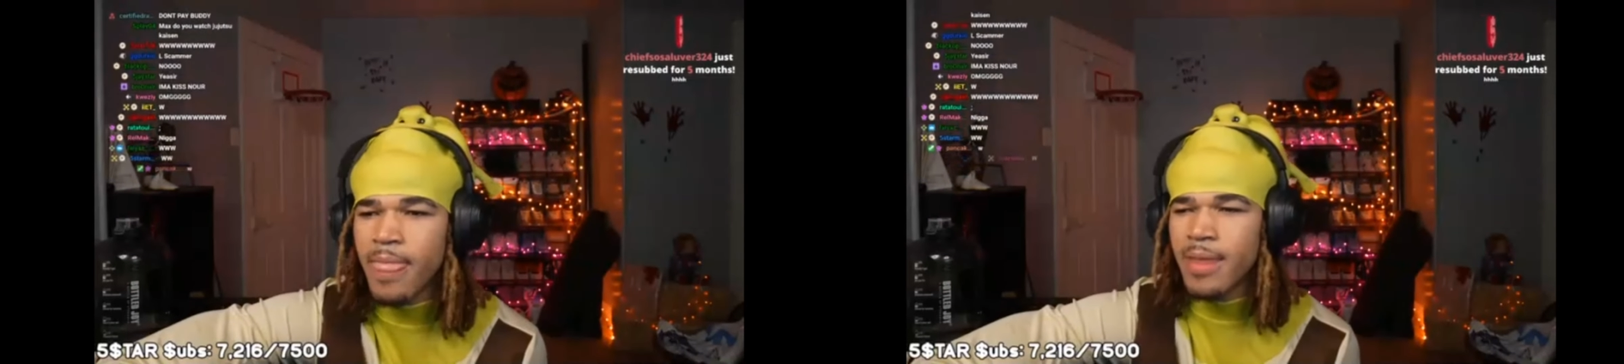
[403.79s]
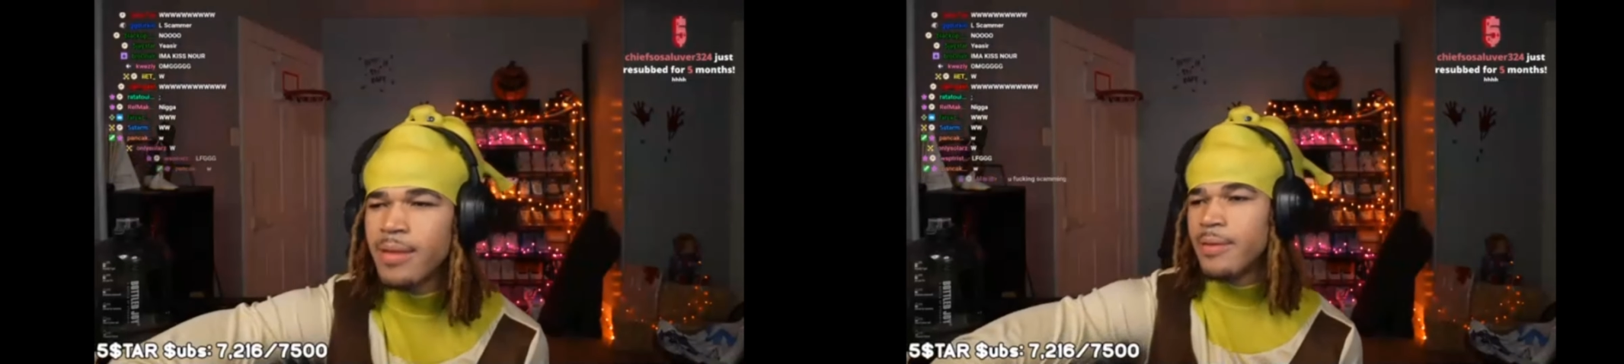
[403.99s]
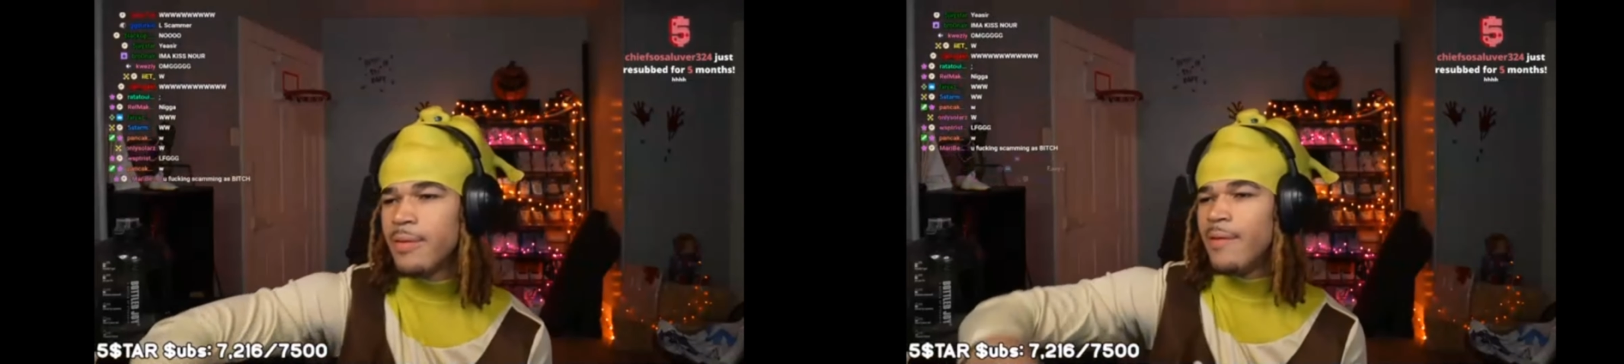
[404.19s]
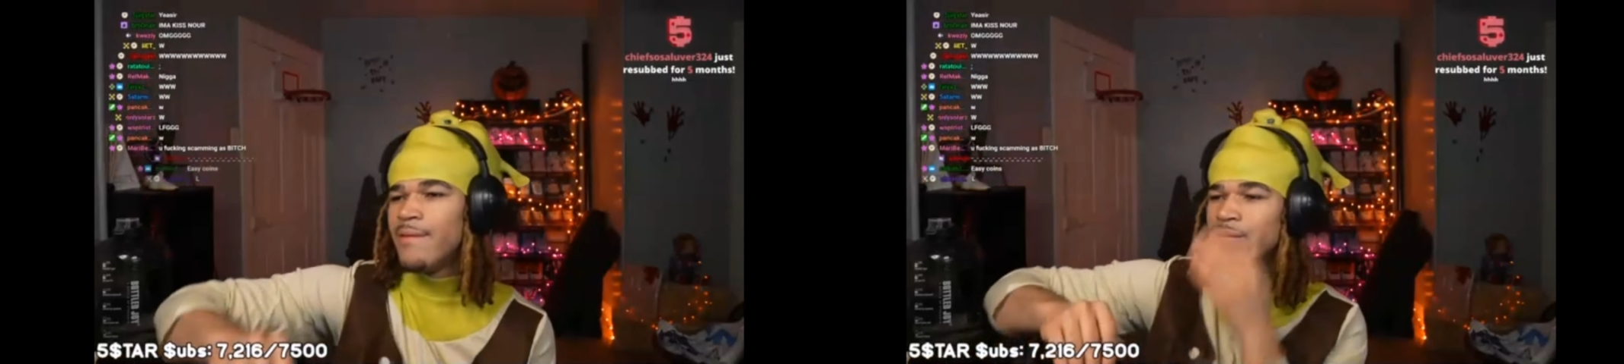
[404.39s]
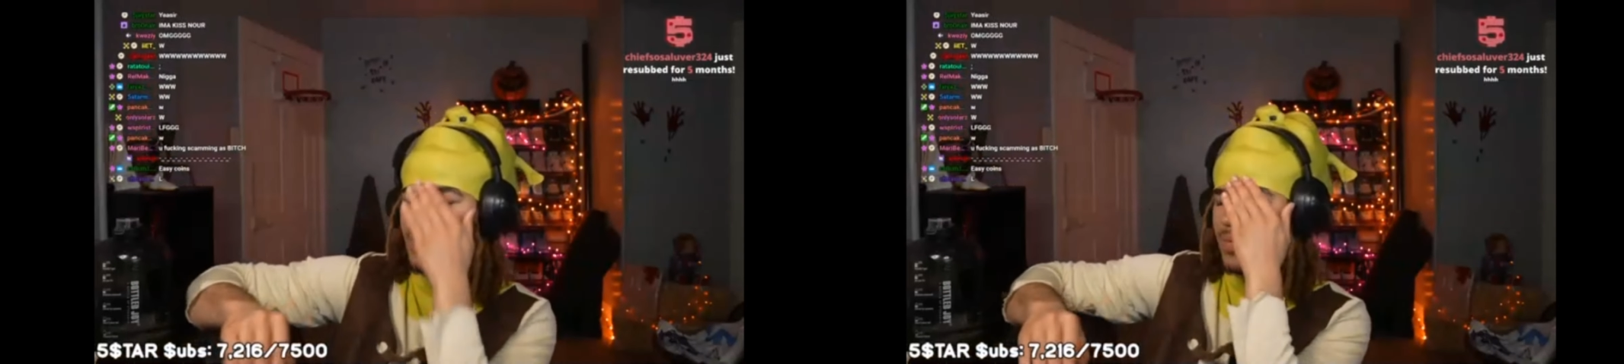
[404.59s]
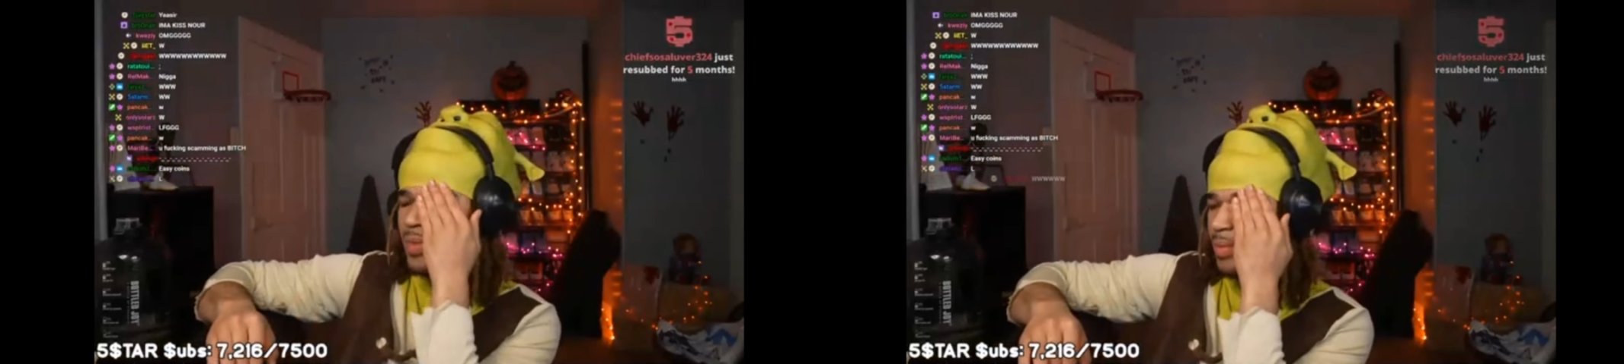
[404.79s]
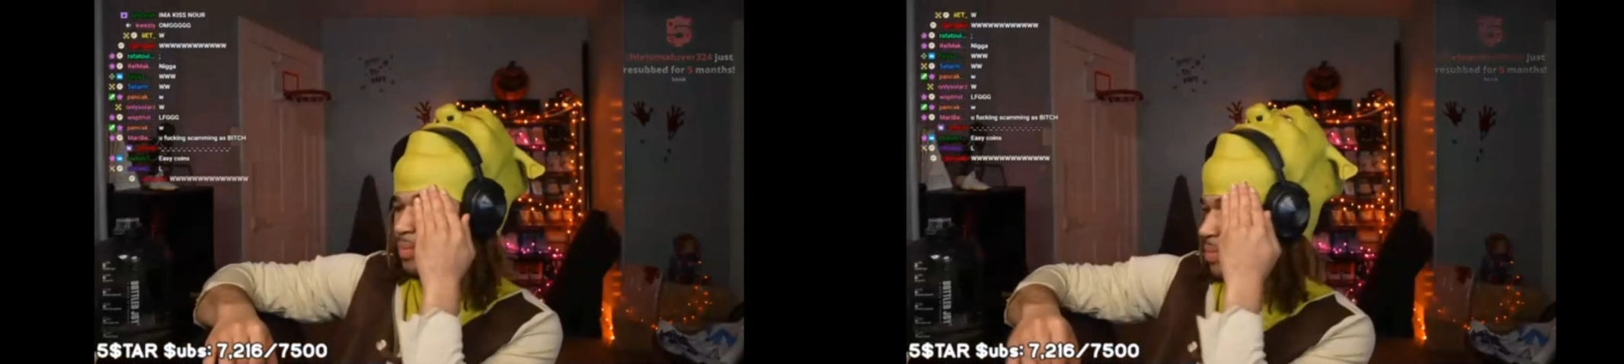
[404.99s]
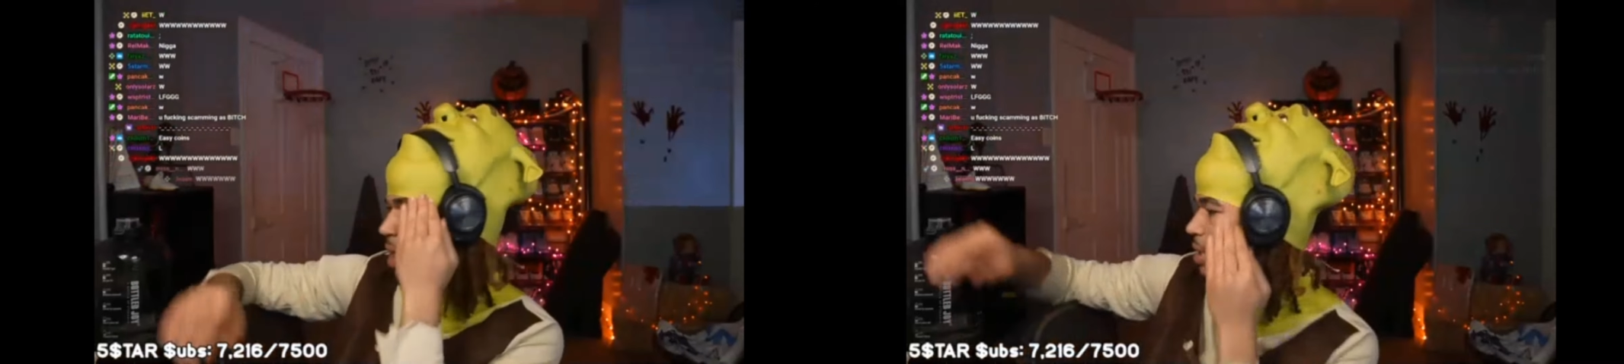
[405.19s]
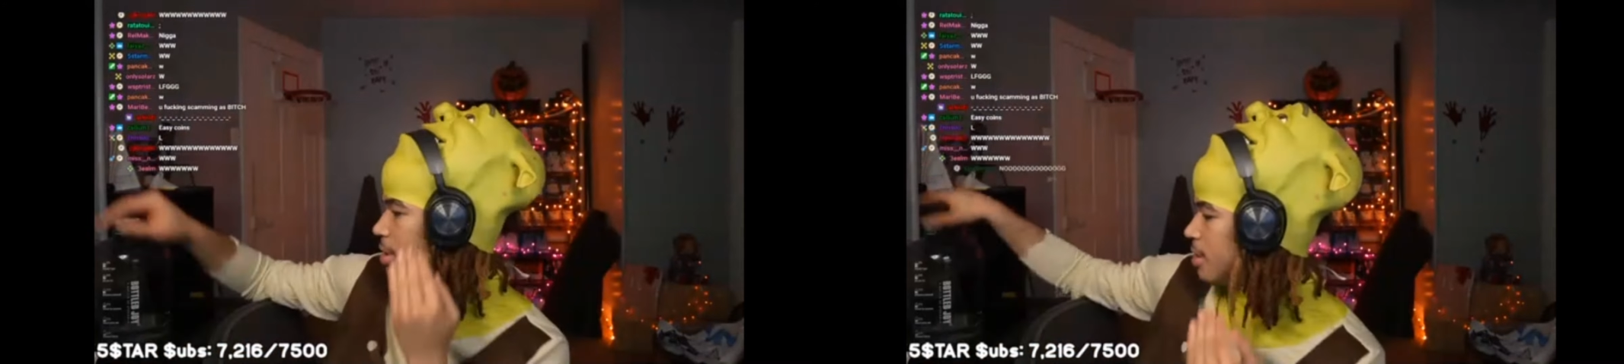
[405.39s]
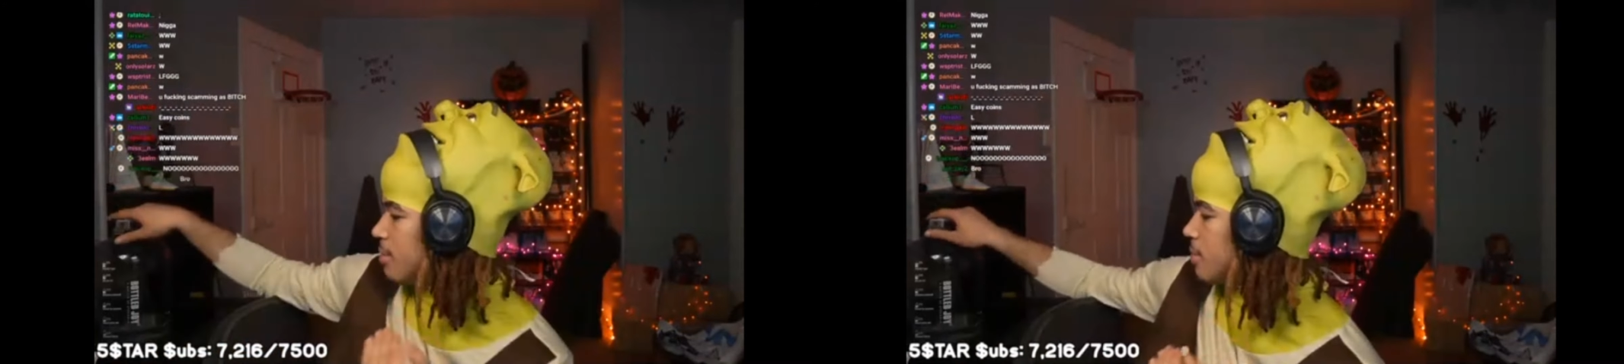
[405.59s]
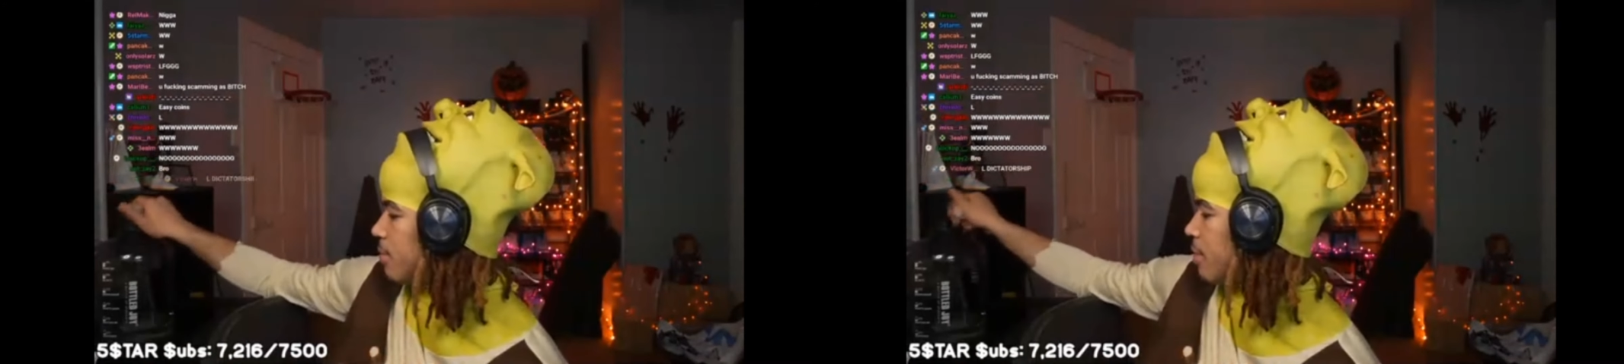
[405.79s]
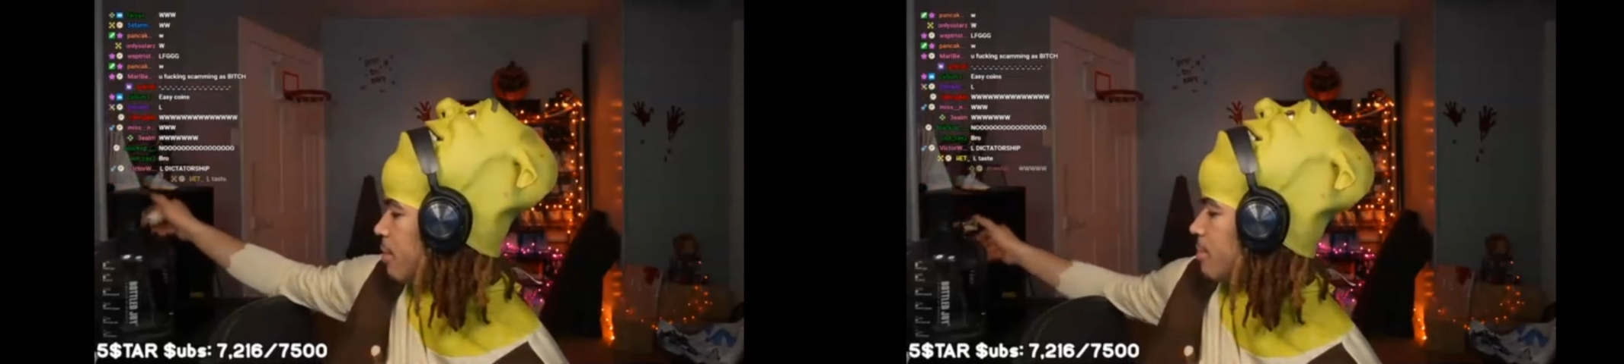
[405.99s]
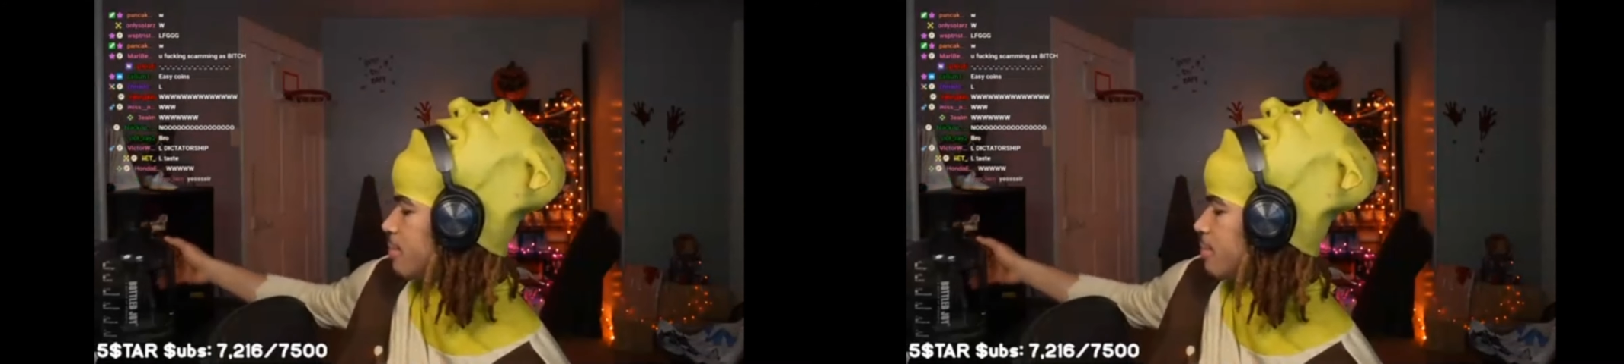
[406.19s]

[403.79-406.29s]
H H H H. My lips, bro.